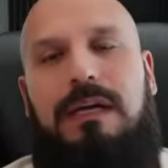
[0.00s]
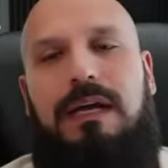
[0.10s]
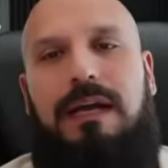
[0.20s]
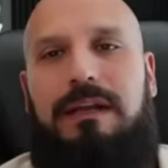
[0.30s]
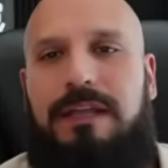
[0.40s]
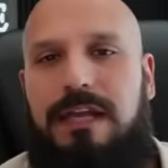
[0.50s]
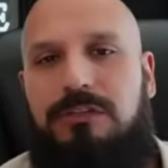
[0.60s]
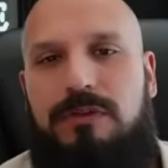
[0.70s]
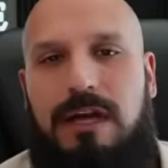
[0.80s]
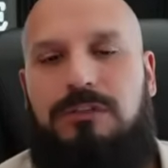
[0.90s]
And in case you
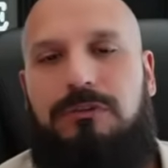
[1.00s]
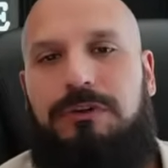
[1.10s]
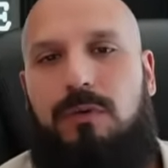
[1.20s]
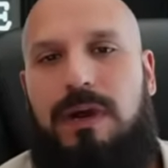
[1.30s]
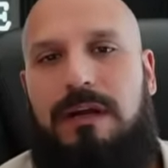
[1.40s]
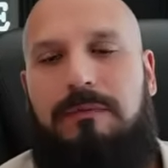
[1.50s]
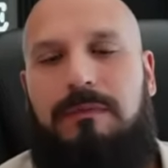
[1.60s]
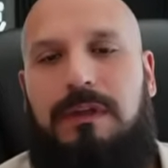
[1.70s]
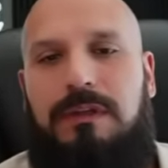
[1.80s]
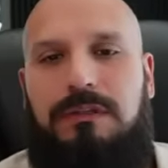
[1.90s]
guys are unaware,
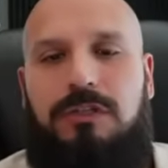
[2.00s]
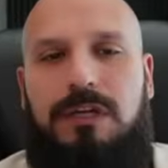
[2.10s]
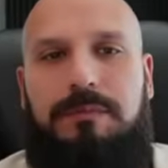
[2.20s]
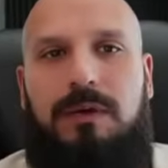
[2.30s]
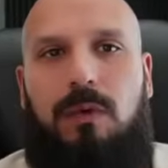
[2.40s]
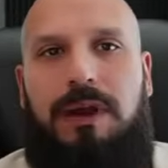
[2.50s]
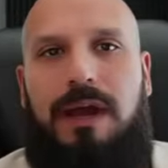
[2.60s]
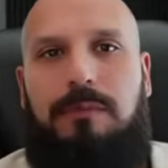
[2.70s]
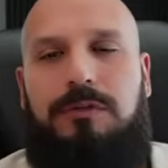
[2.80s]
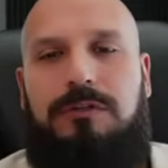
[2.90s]
the GME 1
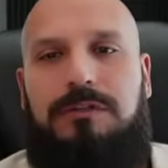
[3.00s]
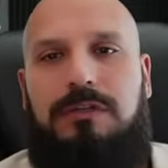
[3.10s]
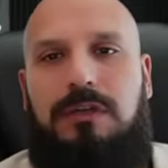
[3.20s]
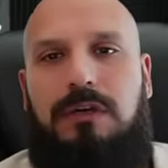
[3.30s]
options